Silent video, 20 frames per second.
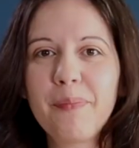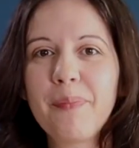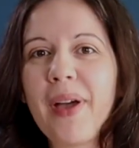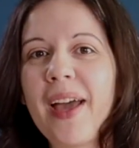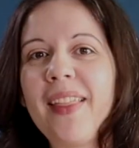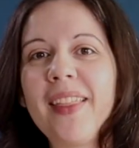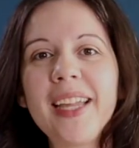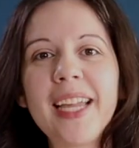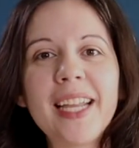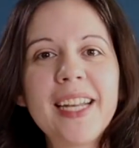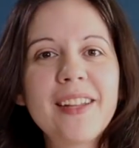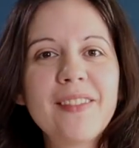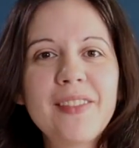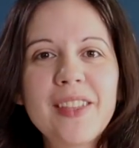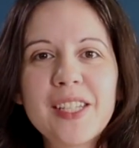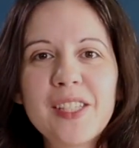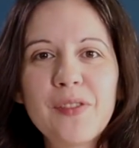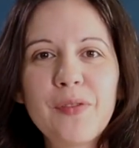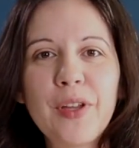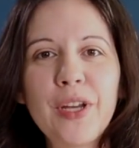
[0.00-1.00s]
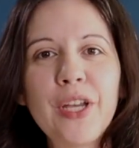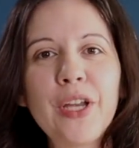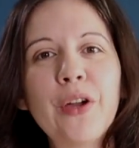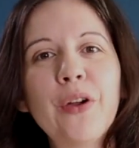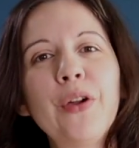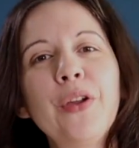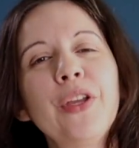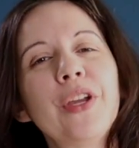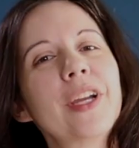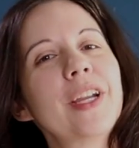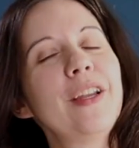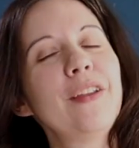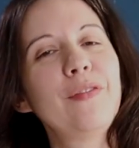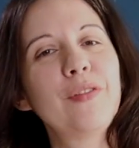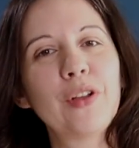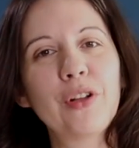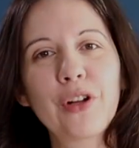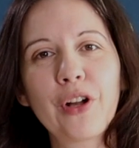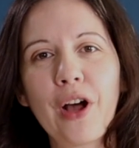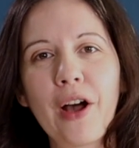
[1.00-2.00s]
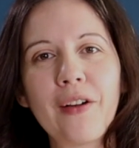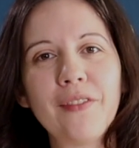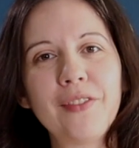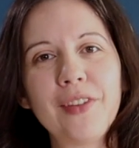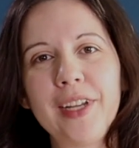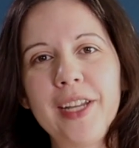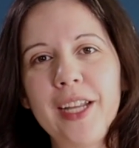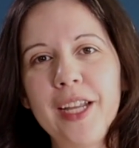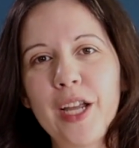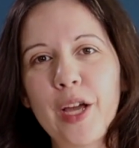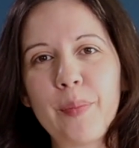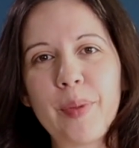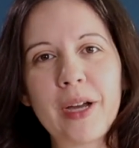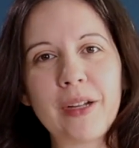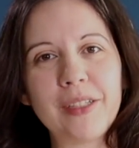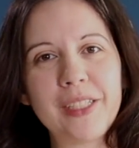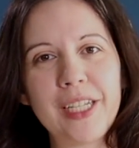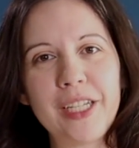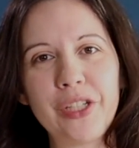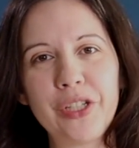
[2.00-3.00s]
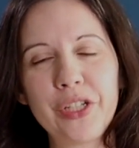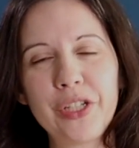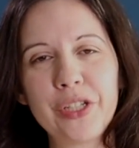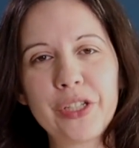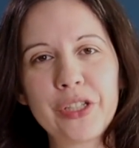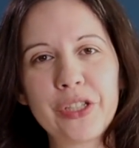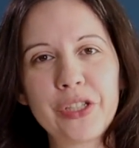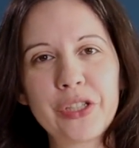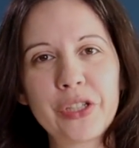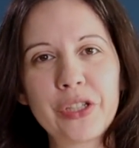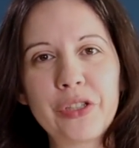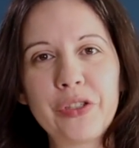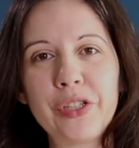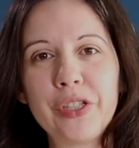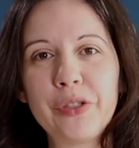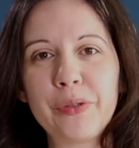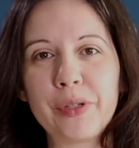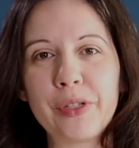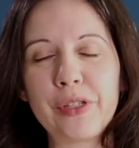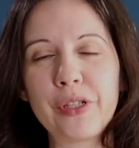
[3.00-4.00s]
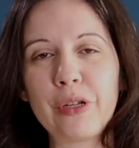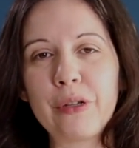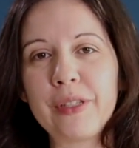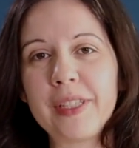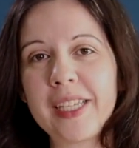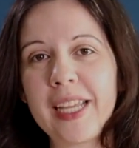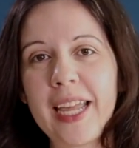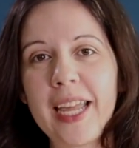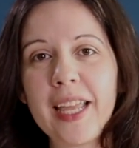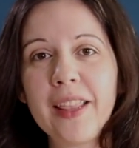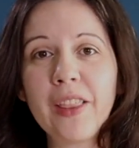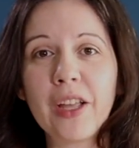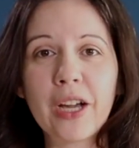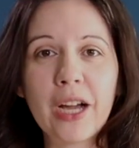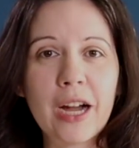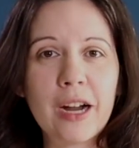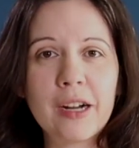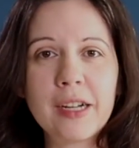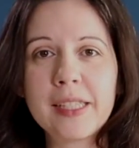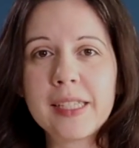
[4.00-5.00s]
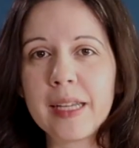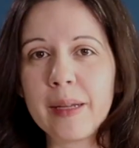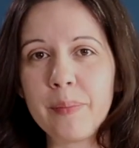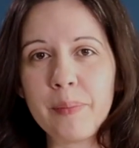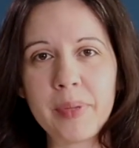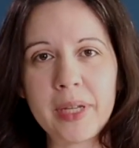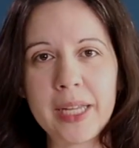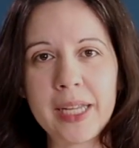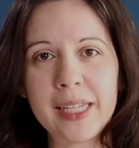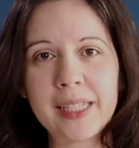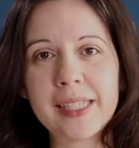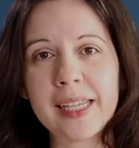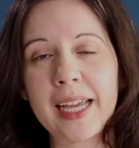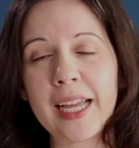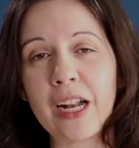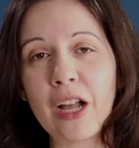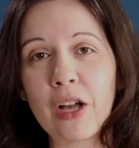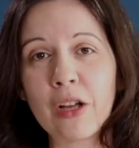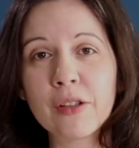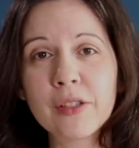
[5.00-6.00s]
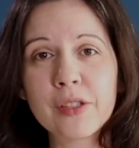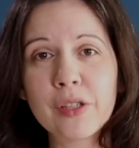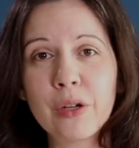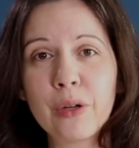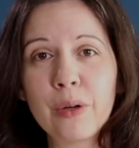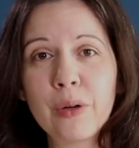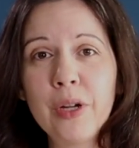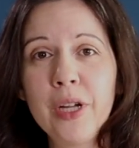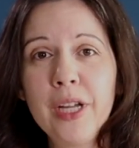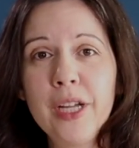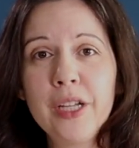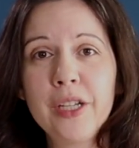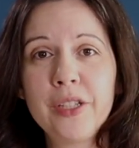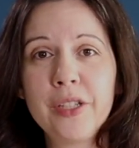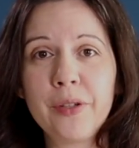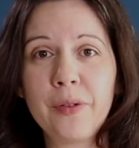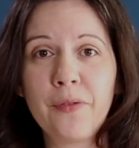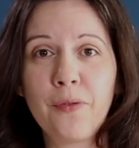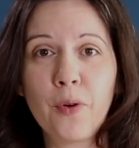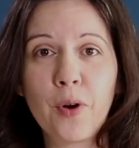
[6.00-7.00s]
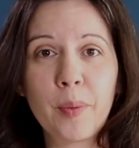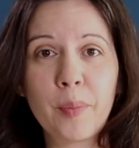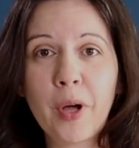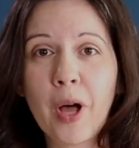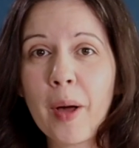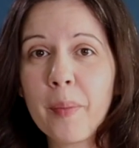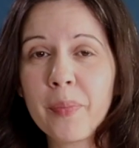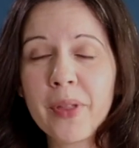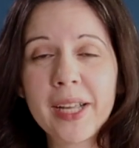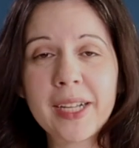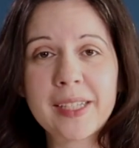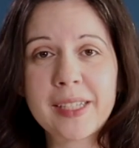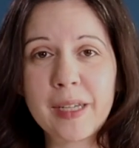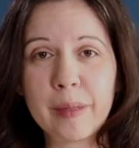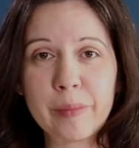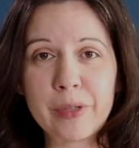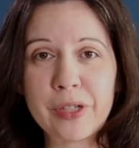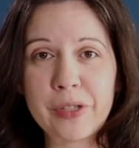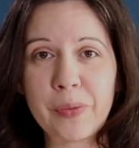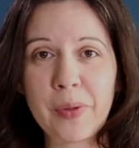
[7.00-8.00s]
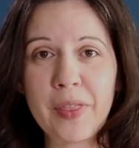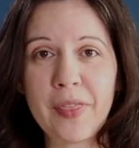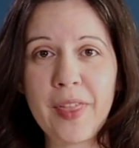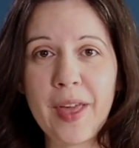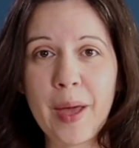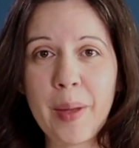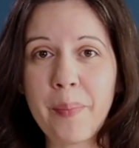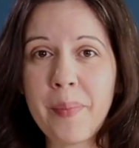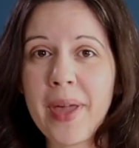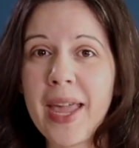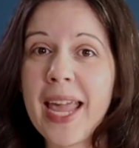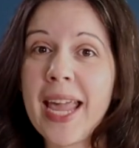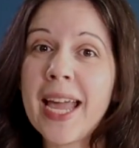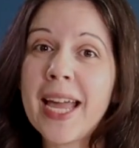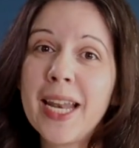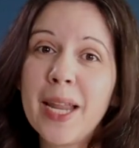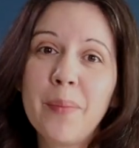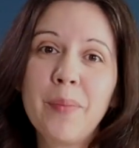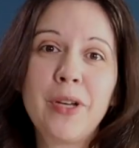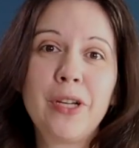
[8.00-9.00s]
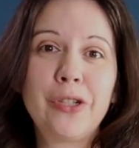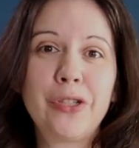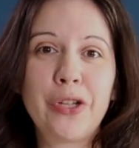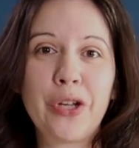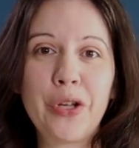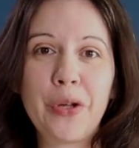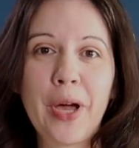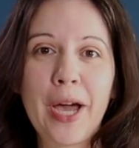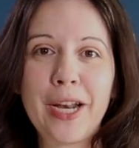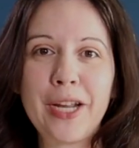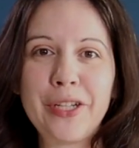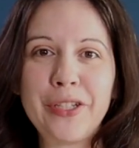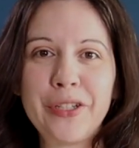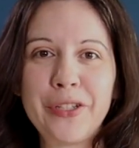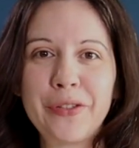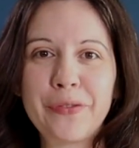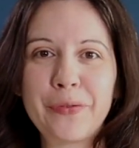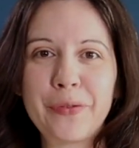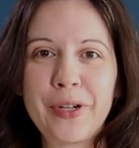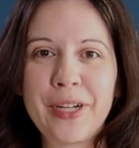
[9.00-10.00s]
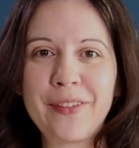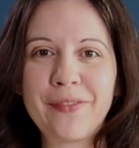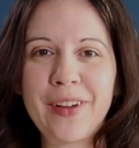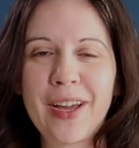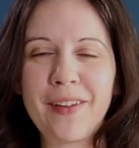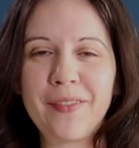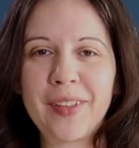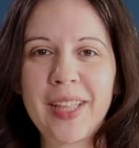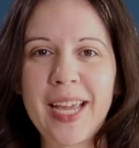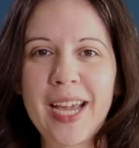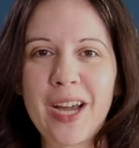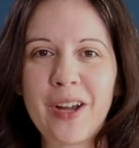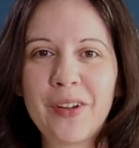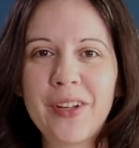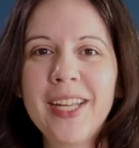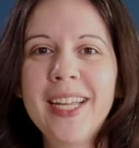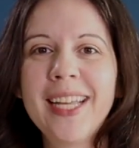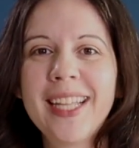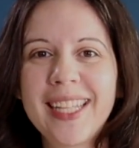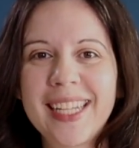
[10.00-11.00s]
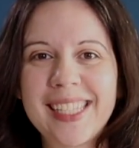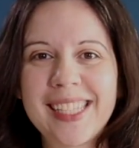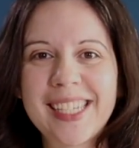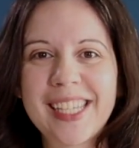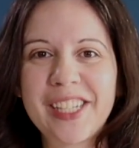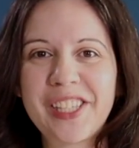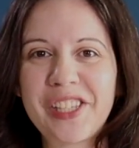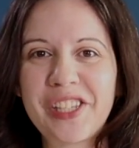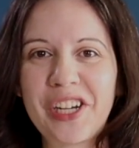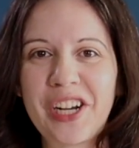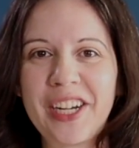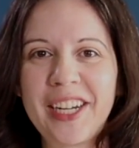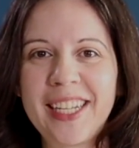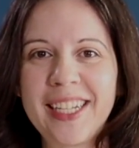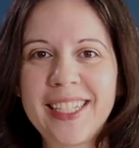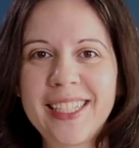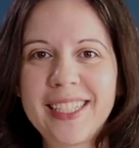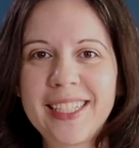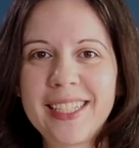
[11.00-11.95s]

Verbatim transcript: By the end of this video, you're going to feel confident about teaching your children to associate the cards and beads and also to form complex numbers with them. And I'm going to show you how to do the 45 layout. Let's get started.